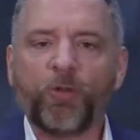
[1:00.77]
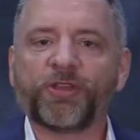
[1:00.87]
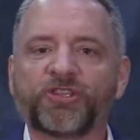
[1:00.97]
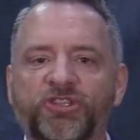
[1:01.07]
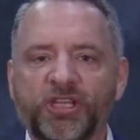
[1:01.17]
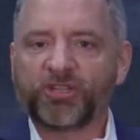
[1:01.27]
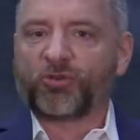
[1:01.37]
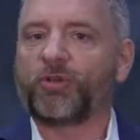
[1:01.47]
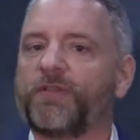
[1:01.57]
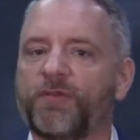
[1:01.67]
the
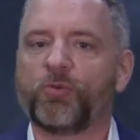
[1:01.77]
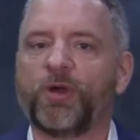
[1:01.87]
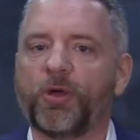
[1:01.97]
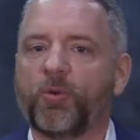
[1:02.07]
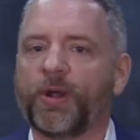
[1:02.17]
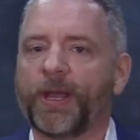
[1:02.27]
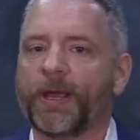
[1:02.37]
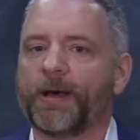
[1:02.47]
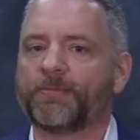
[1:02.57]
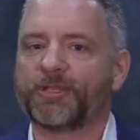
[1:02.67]
sizzle, if you will, when it
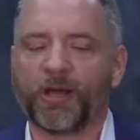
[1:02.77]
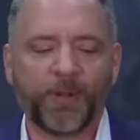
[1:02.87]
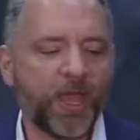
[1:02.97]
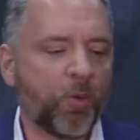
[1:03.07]
comes up.